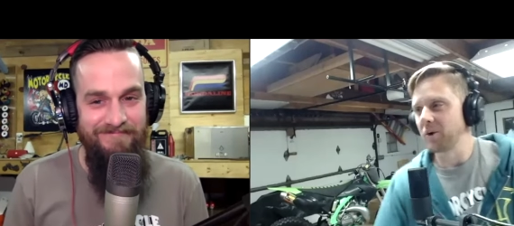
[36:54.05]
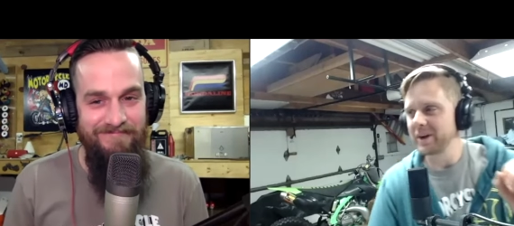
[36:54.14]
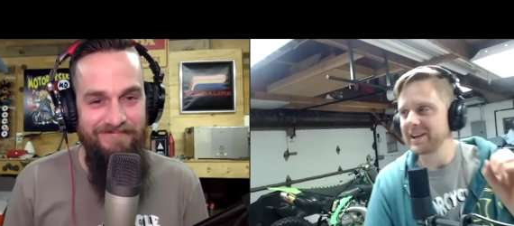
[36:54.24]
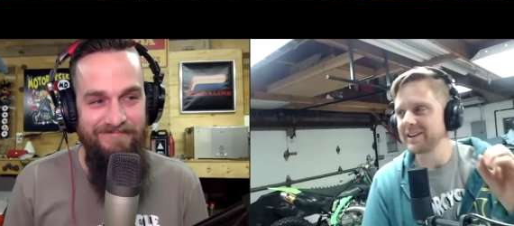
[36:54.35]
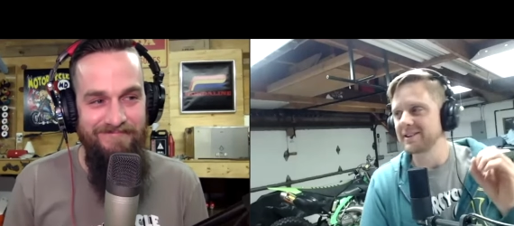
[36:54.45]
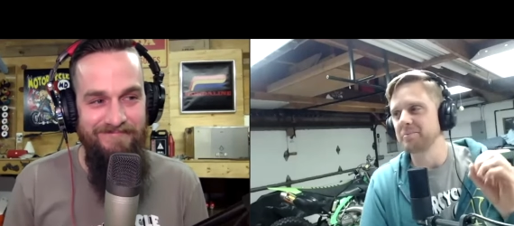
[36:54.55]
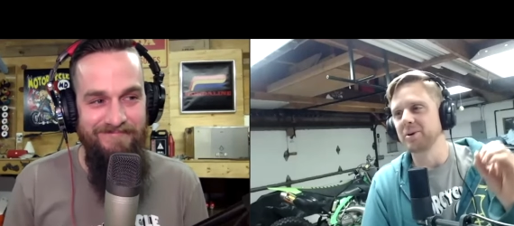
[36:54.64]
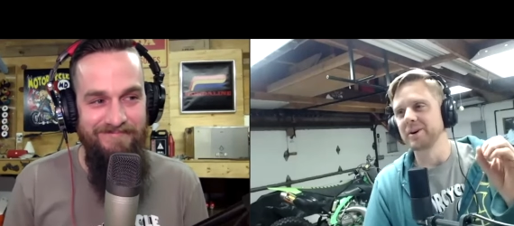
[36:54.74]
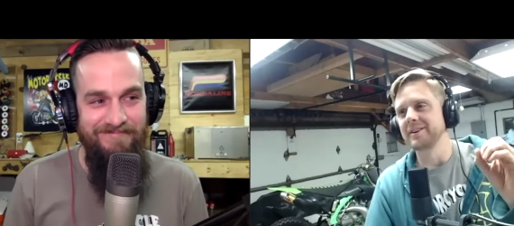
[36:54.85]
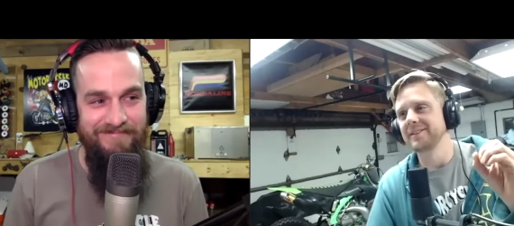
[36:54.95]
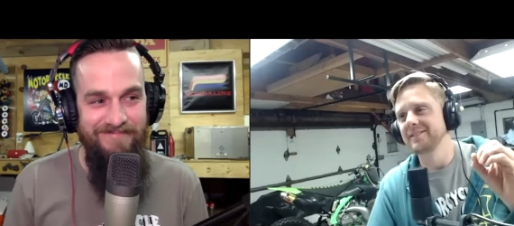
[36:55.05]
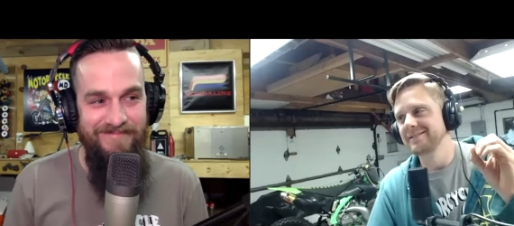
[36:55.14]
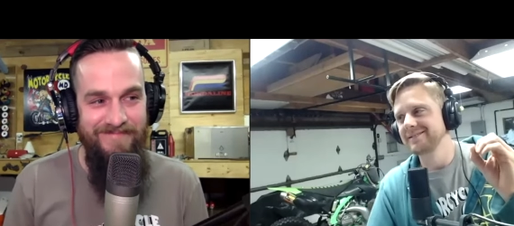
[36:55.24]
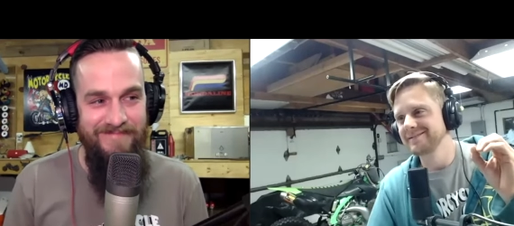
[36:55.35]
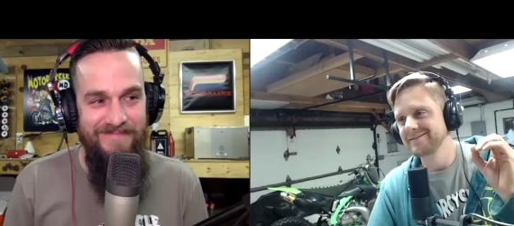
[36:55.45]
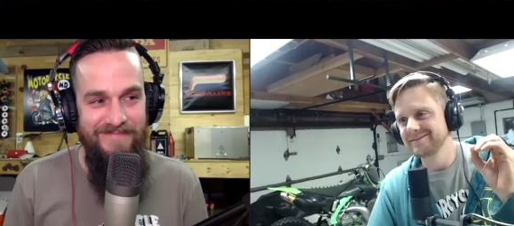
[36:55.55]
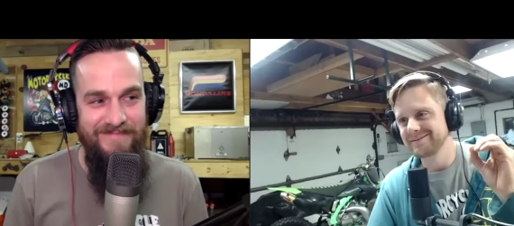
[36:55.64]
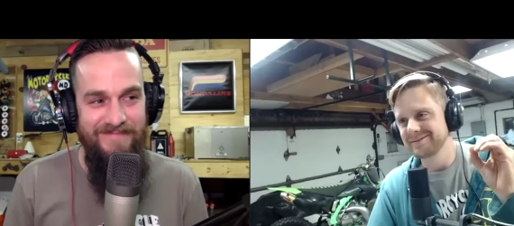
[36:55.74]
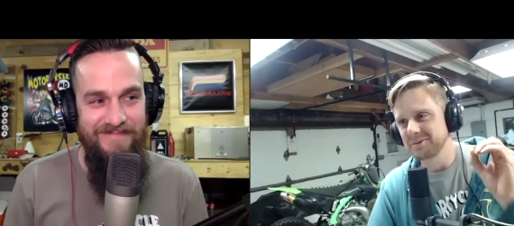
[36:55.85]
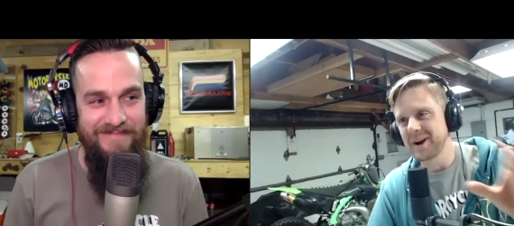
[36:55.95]
Speaker 1: We need to put
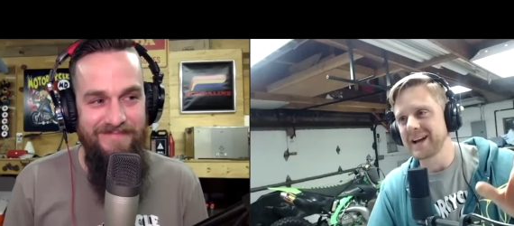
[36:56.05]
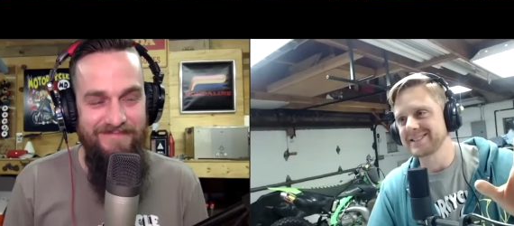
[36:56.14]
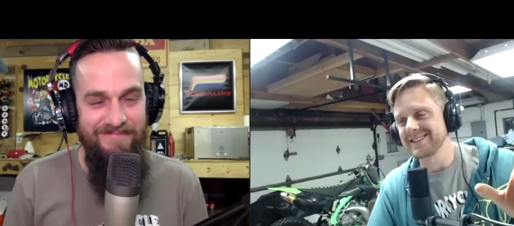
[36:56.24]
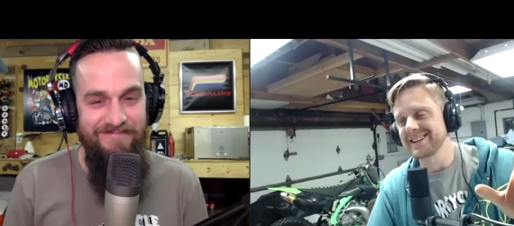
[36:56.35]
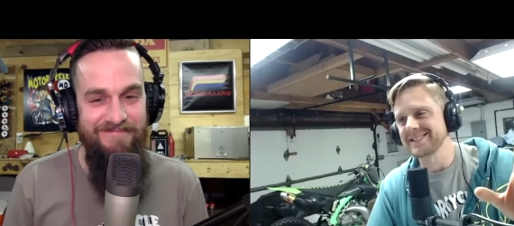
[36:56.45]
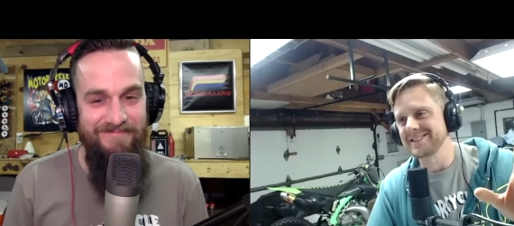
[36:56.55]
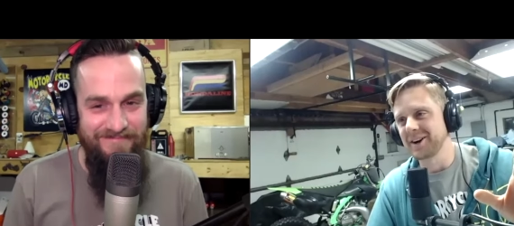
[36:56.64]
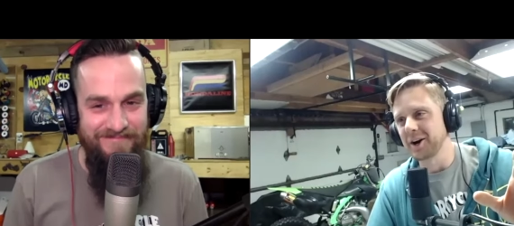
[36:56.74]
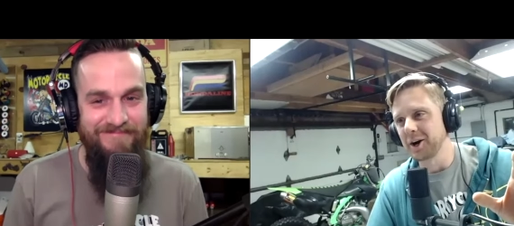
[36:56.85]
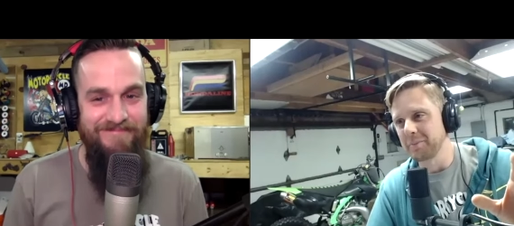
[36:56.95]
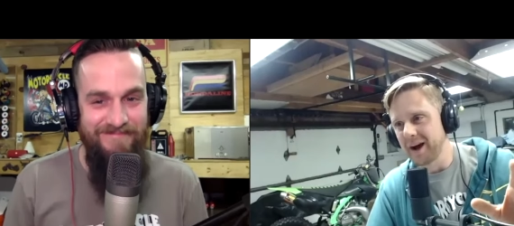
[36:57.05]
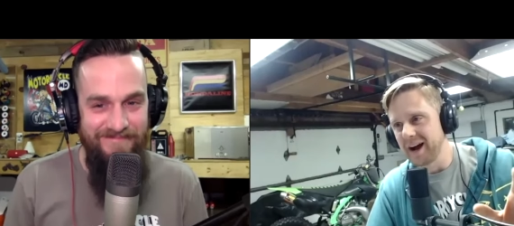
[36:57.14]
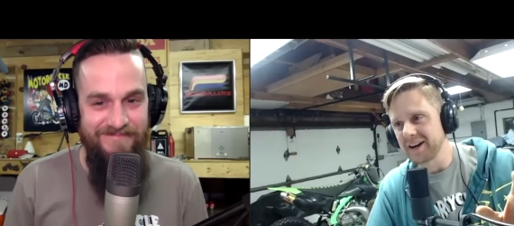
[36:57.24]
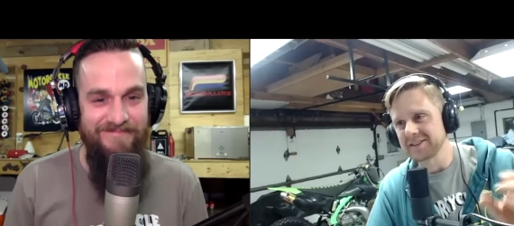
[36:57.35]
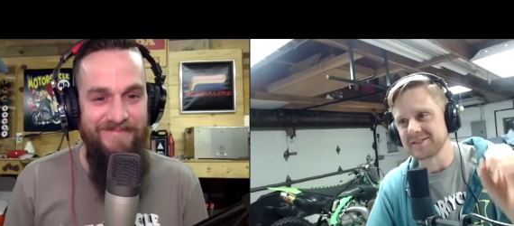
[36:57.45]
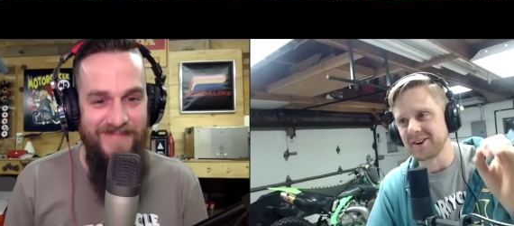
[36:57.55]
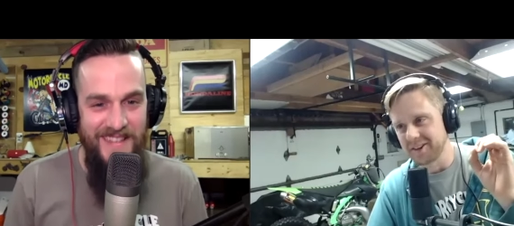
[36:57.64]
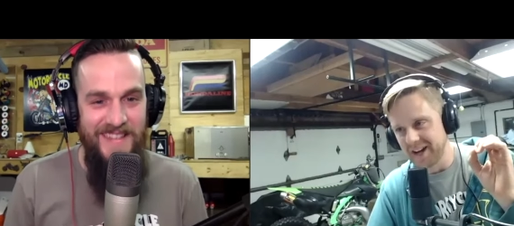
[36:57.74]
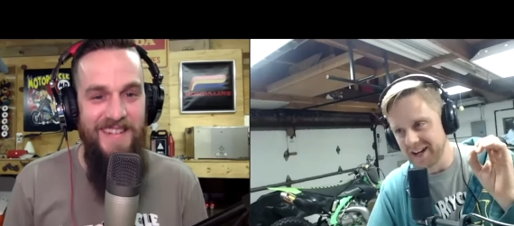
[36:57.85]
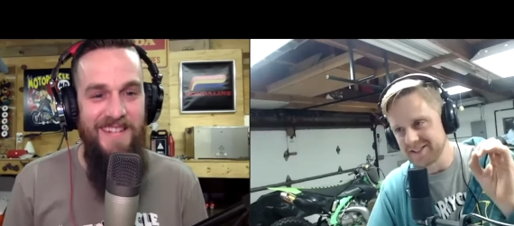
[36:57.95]
rat's nests in our airbox and all
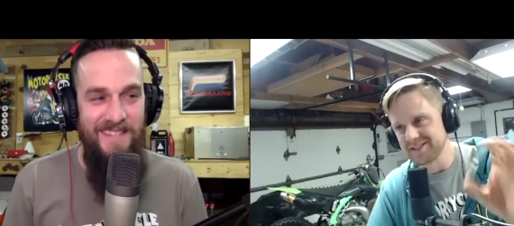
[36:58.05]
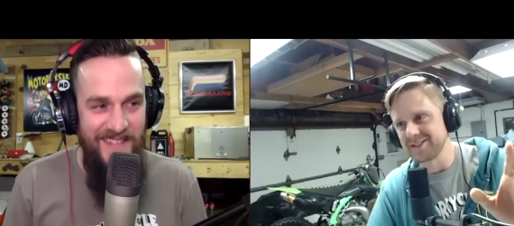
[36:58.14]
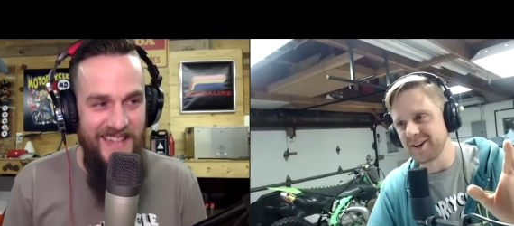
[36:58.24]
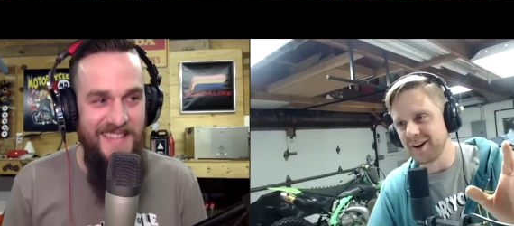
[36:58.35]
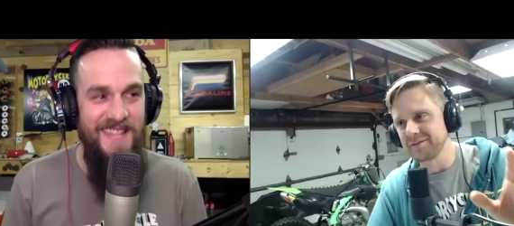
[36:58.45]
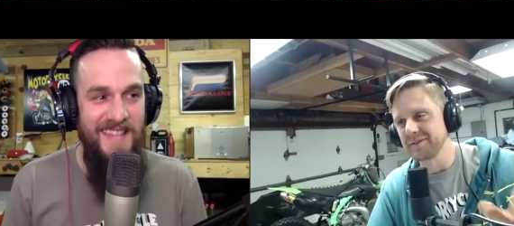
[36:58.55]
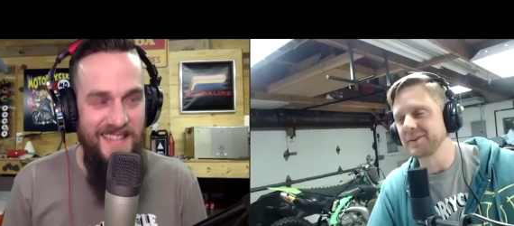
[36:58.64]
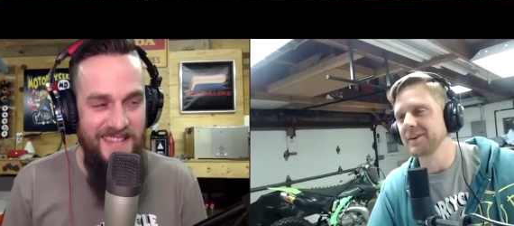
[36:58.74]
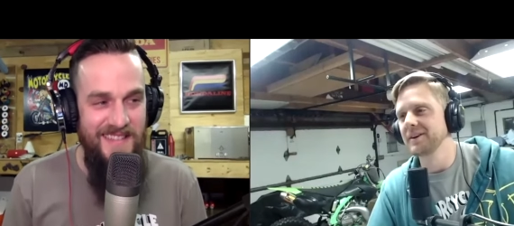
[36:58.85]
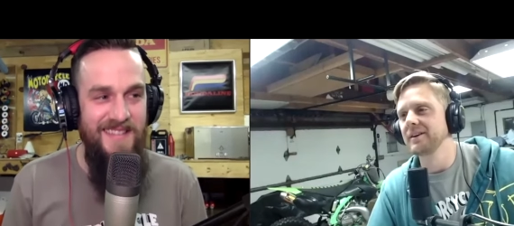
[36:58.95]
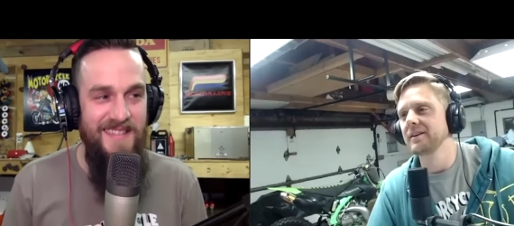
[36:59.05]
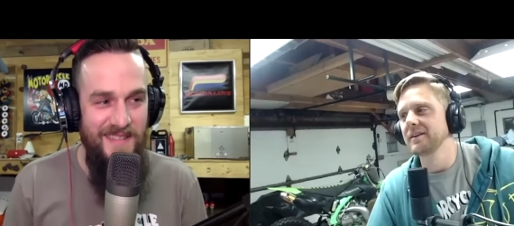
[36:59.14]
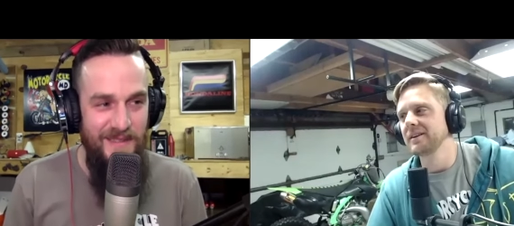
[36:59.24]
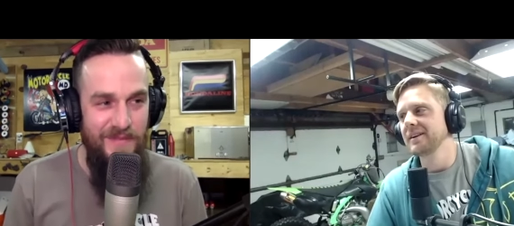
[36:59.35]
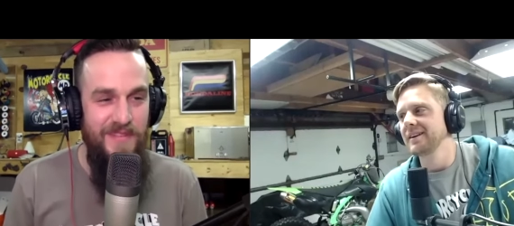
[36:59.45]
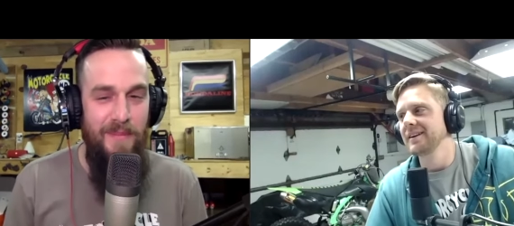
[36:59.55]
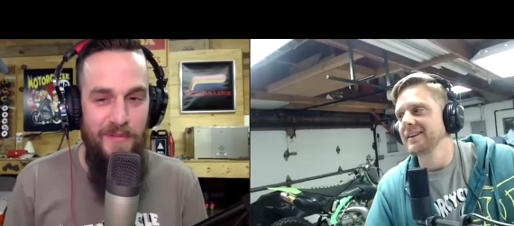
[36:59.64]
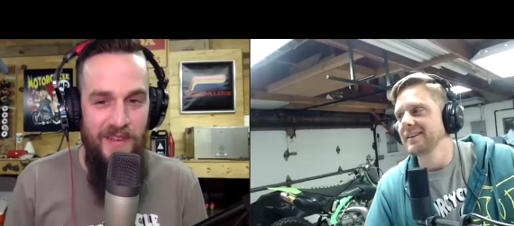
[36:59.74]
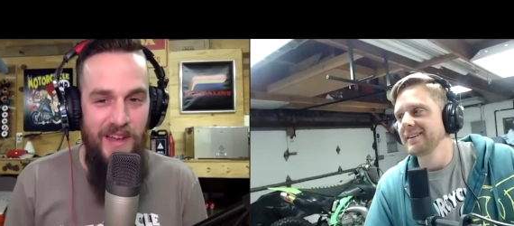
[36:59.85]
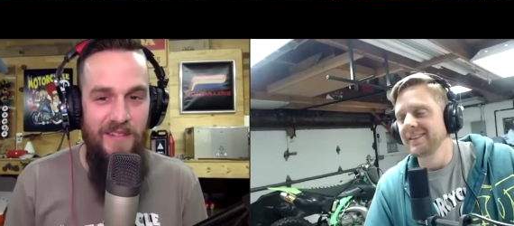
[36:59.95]
kinds of rat's stuff. Rat's nest,
Speaker 2: new flapper
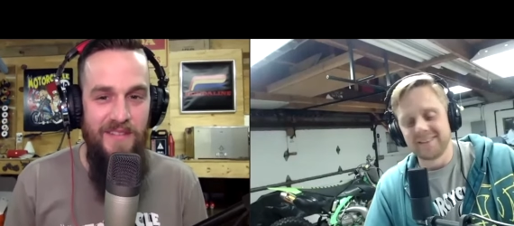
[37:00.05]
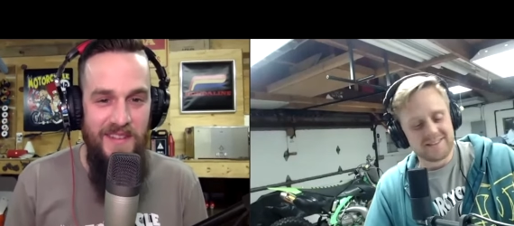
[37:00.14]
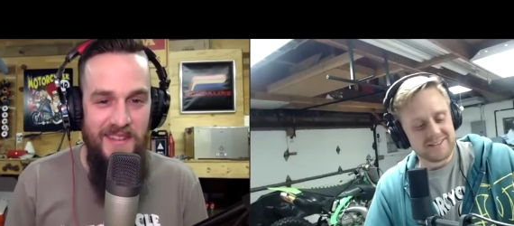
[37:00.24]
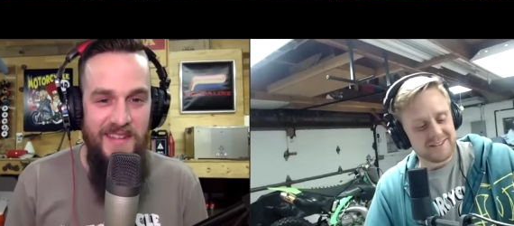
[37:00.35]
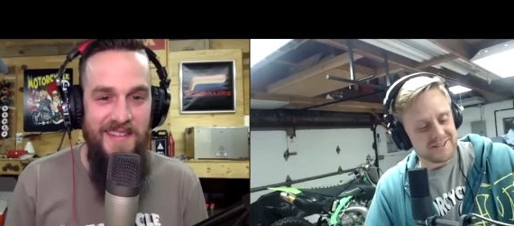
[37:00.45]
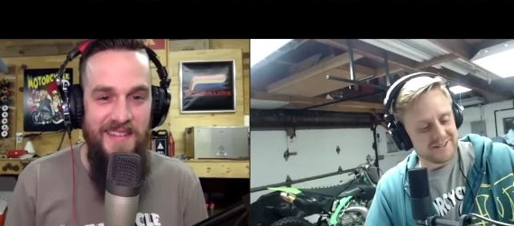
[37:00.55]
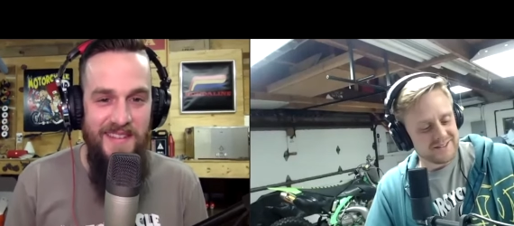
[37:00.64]
valve deletes, you